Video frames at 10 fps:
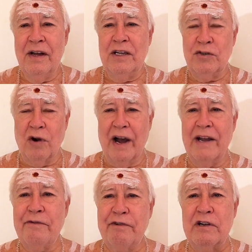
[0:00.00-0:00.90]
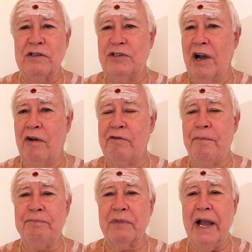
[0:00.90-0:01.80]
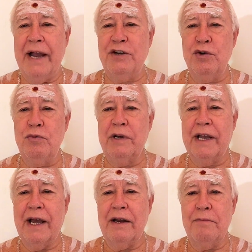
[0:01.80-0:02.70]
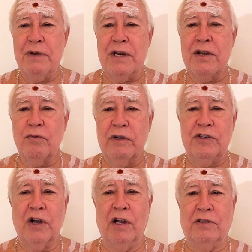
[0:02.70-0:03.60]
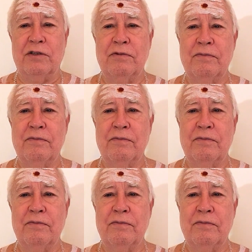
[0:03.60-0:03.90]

Try it for yourself and you will get immediate result.